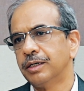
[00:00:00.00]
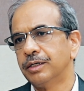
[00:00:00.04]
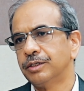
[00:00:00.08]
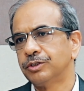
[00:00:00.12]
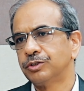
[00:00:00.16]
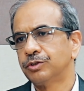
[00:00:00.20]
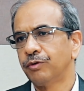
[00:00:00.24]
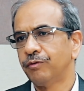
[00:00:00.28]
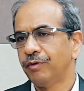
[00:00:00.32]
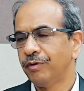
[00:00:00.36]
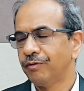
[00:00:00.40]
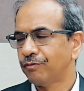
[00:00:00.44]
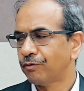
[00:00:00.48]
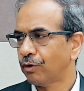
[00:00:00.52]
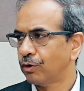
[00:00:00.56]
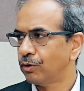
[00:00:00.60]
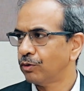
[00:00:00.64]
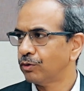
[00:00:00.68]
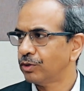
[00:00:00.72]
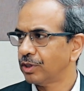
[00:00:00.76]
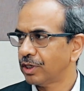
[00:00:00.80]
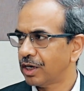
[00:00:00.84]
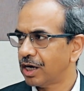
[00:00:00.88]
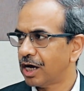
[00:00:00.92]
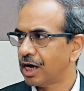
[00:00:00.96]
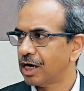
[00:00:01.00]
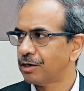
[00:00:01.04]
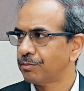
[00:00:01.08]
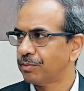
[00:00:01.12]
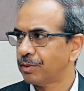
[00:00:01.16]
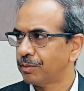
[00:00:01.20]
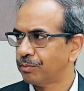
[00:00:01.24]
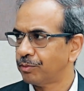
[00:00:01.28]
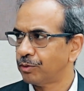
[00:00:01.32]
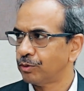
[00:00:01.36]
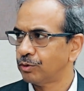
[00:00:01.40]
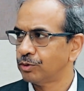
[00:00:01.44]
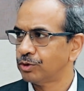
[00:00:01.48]
So we follow the GARP
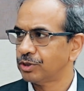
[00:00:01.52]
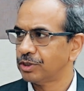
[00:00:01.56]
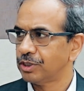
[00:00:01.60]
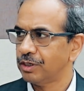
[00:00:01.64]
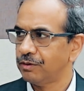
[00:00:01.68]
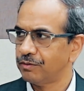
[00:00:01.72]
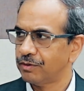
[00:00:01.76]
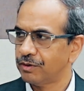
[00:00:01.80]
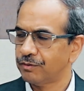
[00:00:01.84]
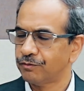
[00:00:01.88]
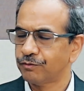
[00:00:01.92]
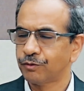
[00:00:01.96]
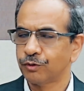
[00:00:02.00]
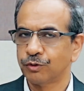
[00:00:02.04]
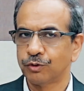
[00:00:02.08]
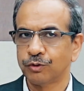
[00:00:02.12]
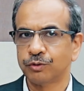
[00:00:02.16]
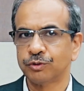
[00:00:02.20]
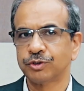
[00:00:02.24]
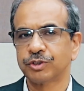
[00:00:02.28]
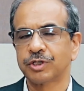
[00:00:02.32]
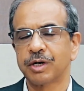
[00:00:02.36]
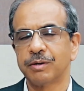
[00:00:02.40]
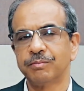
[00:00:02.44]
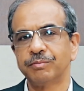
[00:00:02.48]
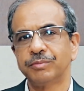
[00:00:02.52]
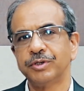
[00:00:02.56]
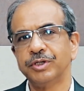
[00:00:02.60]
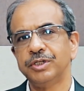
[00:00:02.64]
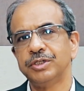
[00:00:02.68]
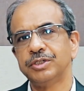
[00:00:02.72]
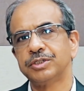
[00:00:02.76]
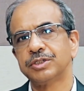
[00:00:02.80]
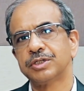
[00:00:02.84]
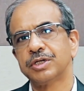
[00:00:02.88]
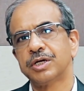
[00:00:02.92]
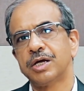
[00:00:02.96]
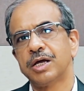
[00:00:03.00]
approach even for those
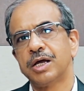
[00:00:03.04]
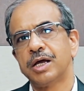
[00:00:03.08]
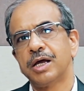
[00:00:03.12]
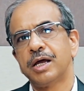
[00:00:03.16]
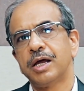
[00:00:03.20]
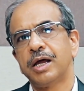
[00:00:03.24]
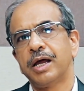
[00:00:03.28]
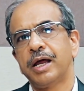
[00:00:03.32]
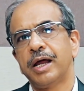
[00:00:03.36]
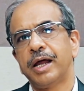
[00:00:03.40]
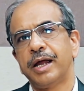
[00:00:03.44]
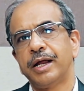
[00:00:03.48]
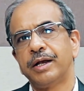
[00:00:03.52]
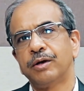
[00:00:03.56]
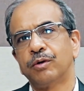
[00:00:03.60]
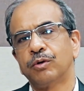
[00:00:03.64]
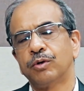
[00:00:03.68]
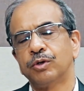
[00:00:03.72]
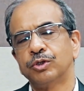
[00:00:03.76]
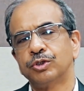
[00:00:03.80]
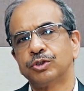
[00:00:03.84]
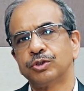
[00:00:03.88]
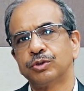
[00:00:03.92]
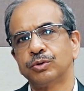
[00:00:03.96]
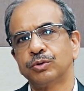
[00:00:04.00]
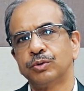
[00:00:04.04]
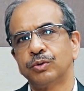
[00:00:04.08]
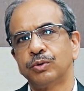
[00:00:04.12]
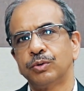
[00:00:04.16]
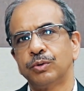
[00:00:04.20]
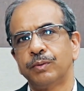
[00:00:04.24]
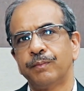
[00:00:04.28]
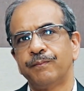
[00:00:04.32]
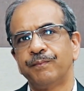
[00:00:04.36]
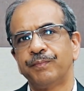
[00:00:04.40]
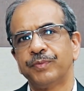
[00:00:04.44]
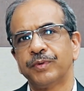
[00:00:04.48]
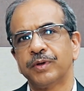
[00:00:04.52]
companies. And
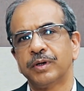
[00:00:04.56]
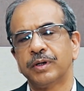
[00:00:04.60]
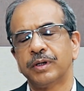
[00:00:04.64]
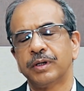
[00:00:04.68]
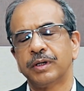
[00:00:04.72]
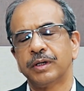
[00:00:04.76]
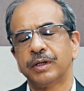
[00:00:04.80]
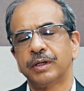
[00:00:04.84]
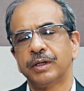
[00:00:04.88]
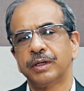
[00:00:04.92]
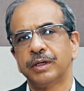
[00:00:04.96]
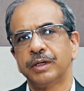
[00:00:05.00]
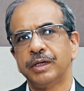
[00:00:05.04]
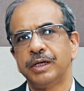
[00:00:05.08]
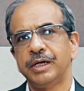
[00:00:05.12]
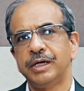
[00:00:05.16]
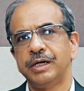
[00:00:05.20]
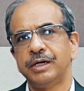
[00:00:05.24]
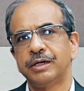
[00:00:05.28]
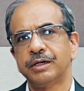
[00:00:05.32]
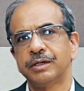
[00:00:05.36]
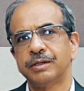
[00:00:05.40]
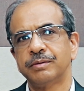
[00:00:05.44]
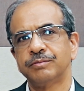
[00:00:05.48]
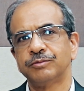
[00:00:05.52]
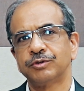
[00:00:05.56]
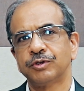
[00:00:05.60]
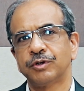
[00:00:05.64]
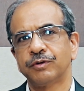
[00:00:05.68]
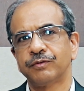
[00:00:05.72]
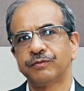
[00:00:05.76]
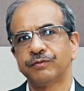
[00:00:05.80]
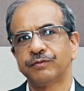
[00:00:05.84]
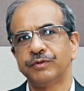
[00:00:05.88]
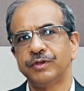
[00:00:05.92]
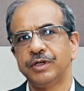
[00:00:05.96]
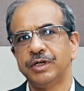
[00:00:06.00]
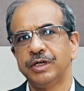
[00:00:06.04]
also in terms
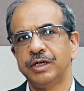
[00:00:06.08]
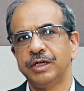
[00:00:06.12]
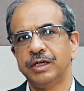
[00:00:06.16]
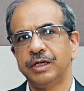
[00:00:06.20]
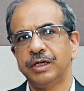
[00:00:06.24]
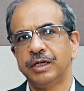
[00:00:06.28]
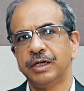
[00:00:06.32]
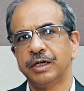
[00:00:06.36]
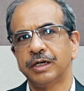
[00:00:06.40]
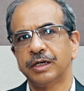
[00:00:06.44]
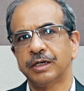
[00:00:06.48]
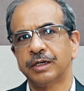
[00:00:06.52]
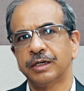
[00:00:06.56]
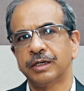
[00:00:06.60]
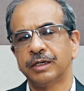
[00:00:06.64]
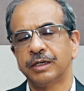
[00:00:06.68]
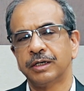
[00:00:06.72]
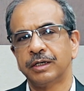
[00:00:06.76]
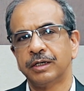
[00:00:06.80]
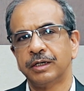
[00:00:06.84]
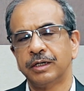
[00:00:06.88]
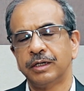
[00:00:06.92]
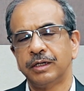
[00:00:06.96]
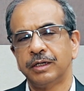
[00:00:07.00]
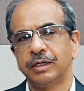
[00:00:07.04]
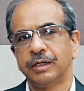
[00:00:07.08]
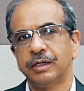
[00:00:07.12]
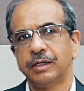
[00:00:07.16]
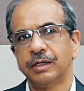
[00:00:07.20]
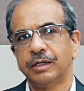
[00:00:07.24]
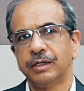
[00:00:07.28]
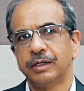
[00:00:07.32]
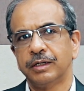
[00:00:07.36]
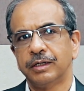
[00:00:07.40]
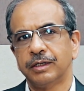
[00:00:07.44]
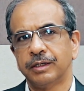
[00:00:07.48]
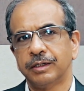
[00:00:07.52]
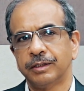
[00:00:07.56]
of the
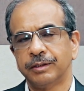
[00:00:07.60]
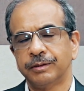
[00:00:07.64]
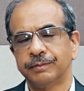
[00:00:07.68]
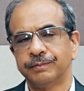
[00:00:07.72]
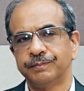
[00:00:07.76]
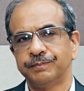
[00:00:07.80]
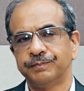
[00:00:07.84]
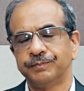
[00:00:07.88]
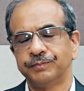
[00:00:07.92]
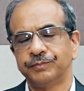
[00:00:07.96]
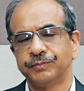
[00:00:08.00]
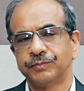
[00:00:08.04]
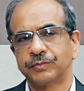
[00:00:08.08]
overall